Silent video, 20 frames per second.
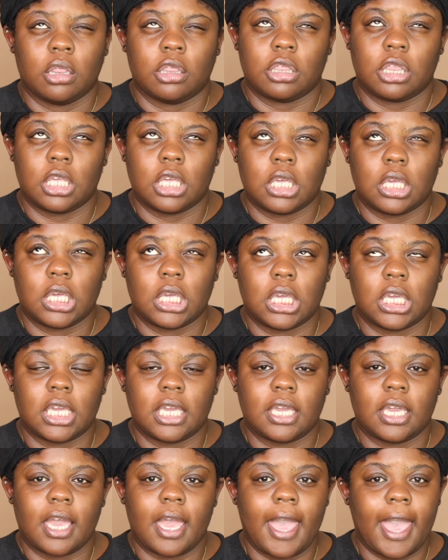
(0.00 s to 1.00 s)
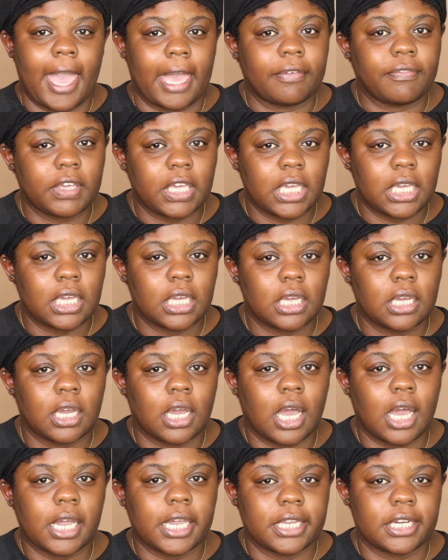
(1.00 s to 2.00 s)
the heavy
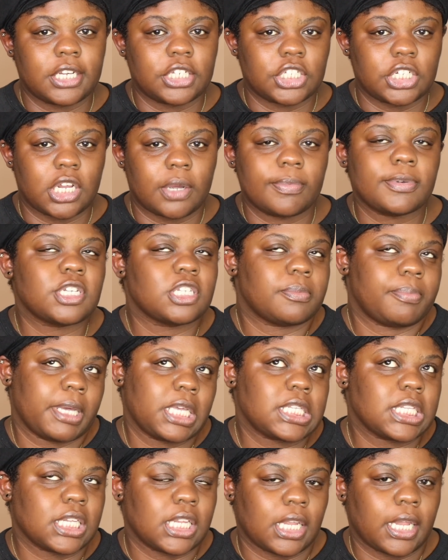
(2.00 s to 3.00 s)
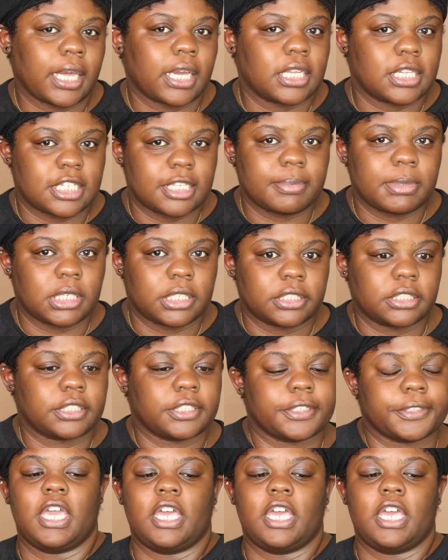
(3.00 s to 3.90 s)
uh, conditioner, which is basically like a deep conditioner.